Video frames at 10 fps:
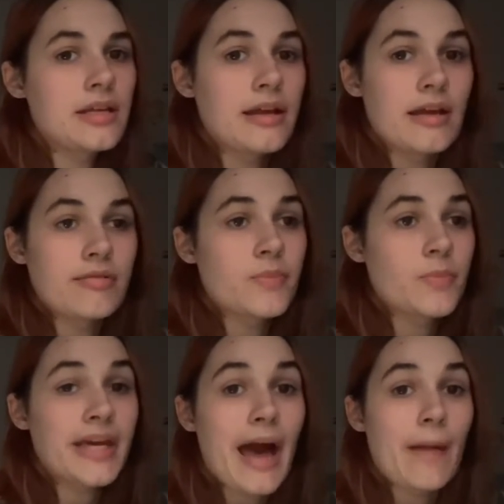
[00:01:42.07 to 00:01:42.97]
if
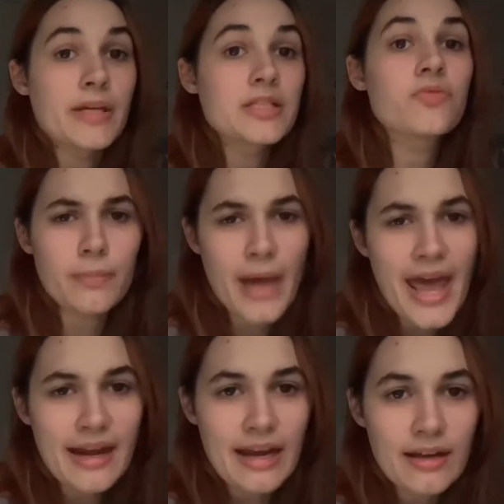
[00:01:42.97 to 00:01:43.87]
something happens,
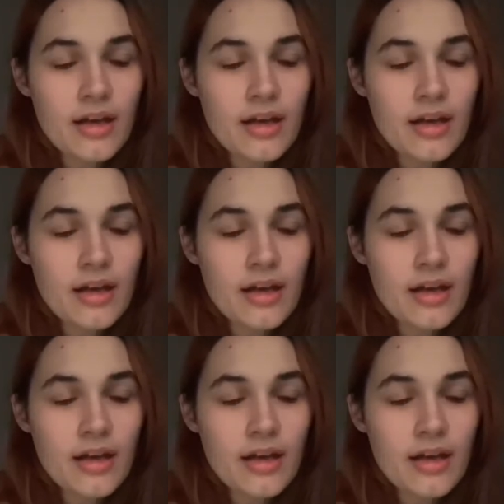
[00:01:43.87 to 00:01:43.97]
panic.